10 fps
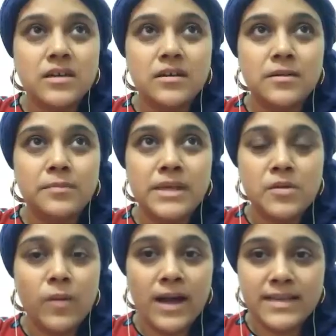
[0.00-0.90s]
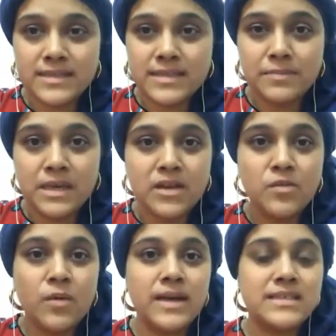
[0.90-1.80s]
being wise, making
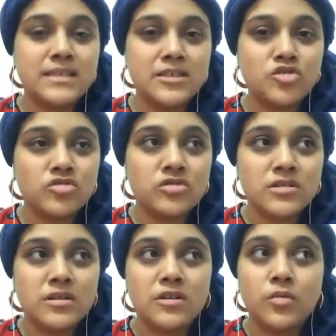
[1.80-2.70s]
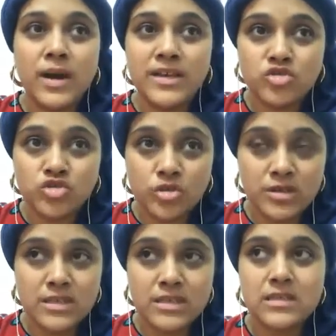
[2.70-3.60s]
wise decisions, wise
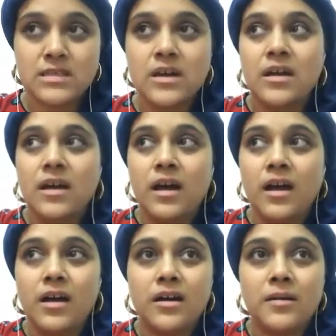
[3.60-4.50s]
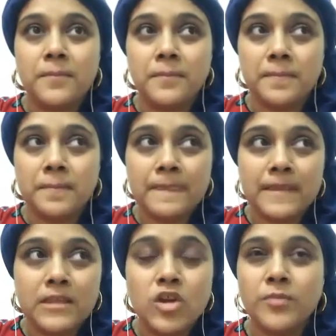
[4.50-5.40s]
choices, um,
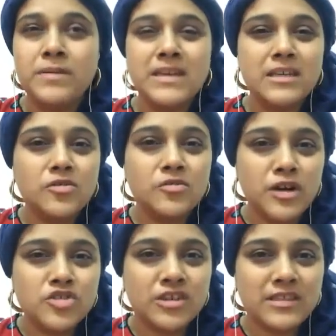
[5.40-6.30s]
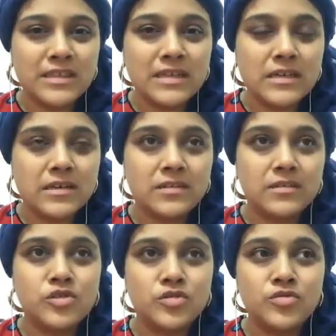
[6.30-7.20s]
not being in a rush, I think,
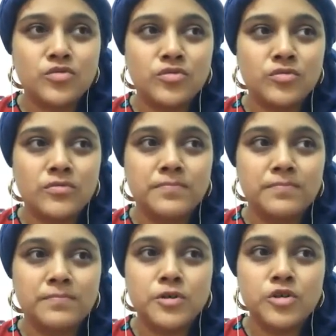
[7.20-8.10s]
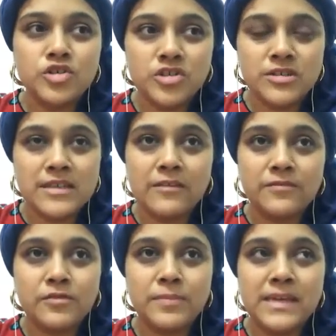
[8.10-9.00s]
to push yourself,
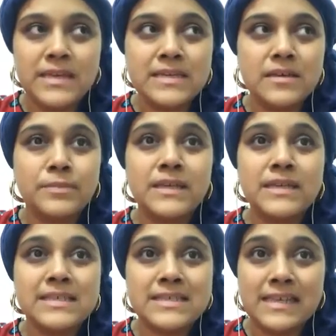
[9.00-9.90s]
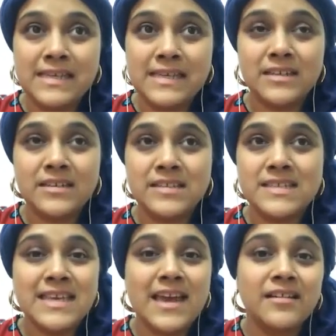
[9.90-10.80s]
or being silly and
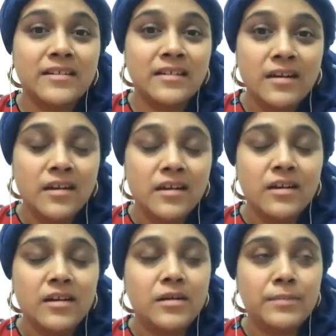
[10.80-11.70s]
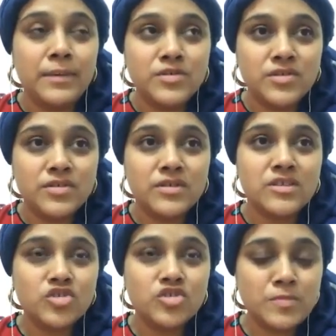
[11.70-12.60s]
scared about certain
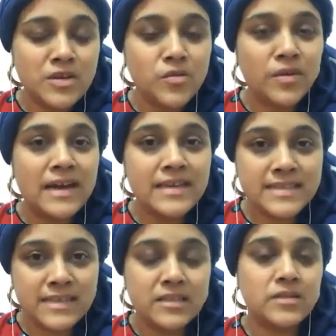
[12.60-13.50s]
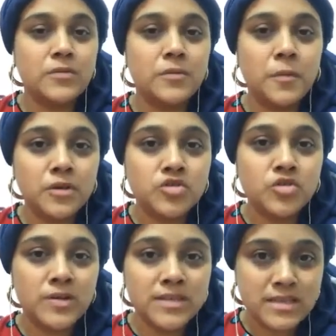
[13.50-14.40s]
things. Just being wise in what
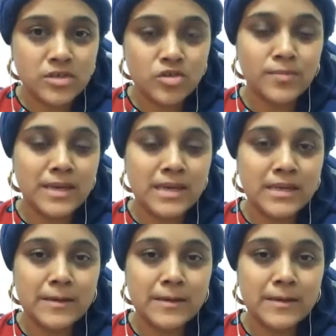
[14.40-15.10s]
choices you're making.